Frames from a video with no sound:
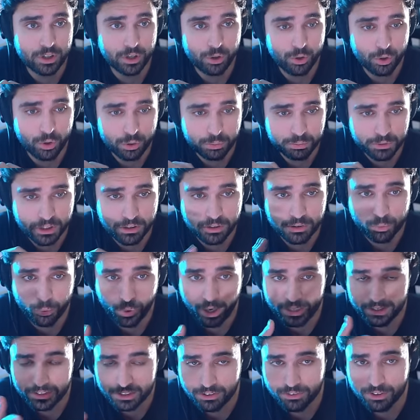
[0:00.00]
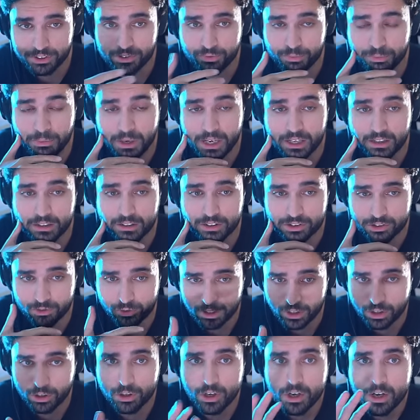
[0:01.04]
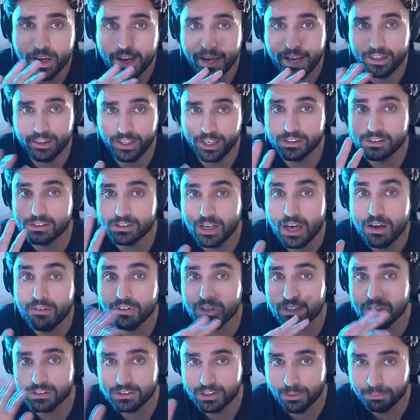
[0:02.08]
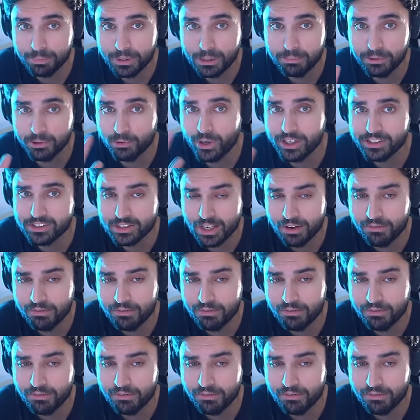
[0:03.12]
the homie, while he was making this video, had like 70 some people, right?